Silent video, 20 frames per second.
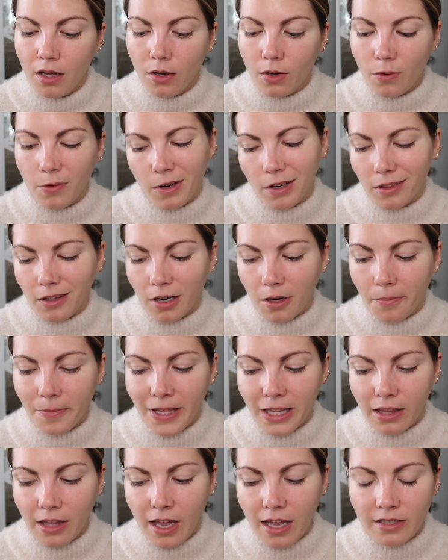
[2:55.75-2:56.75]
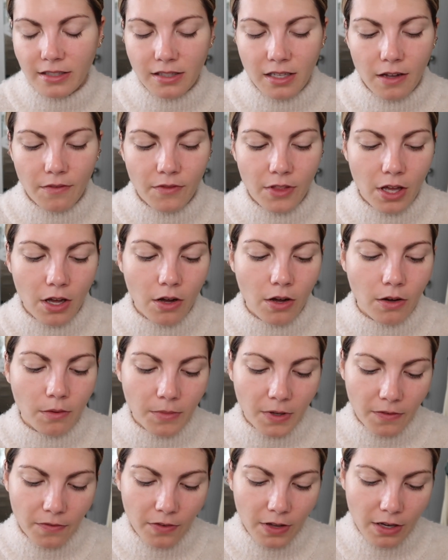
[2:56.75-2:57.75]
or a little bit less of the
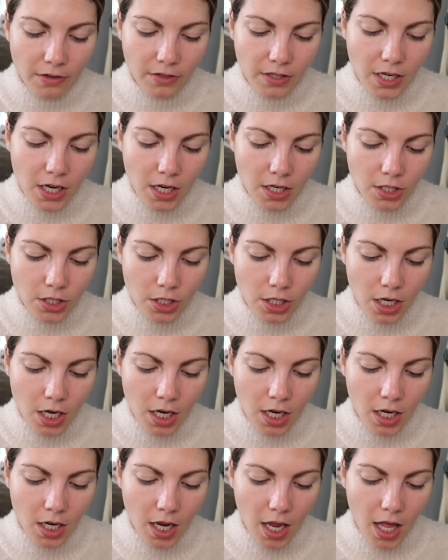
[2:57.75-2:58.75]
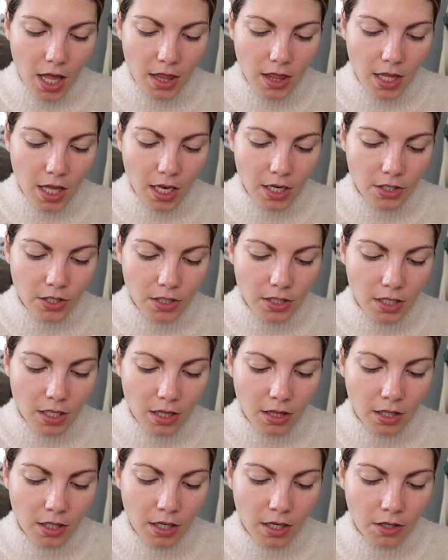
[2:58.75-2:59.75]
Oma foundation, and then just
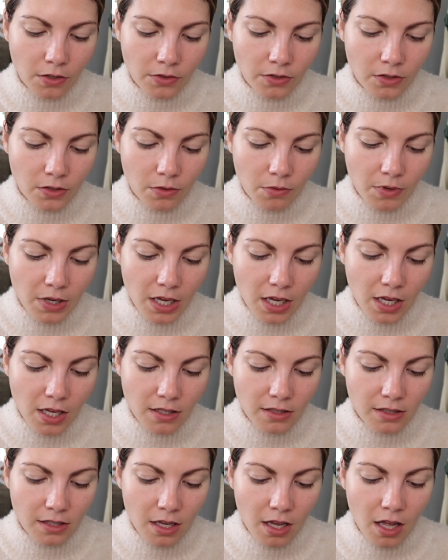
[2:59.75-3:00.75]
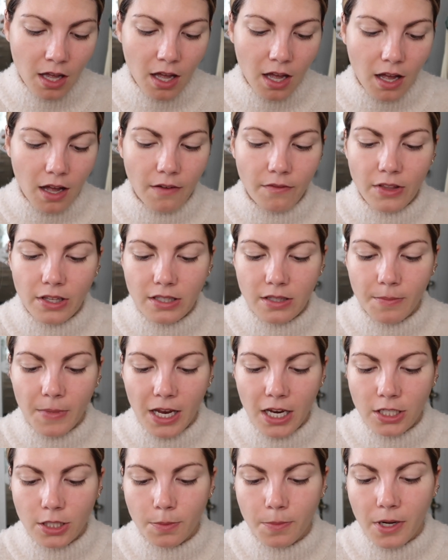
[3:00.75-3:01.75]
a little squeeze of the
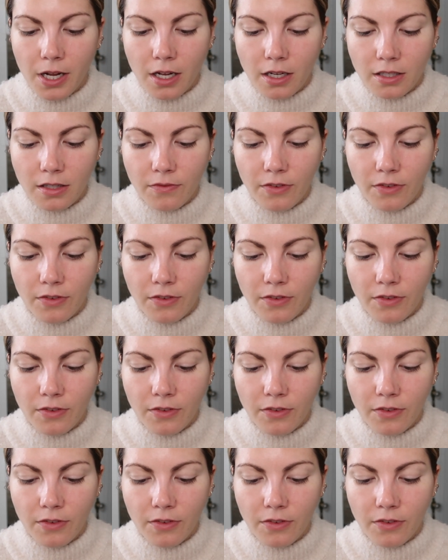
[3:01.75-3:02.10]
Smashbox